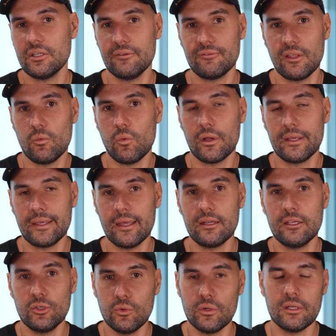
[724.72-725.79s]
if they want to get a
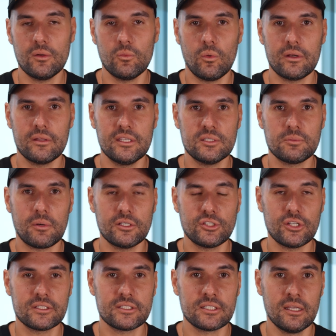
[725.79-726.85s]
unit in one of these
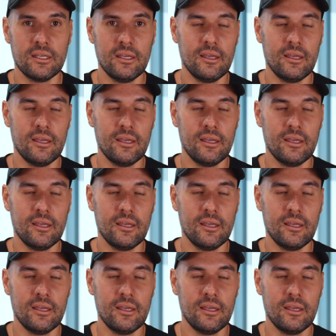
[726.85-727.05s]
projects.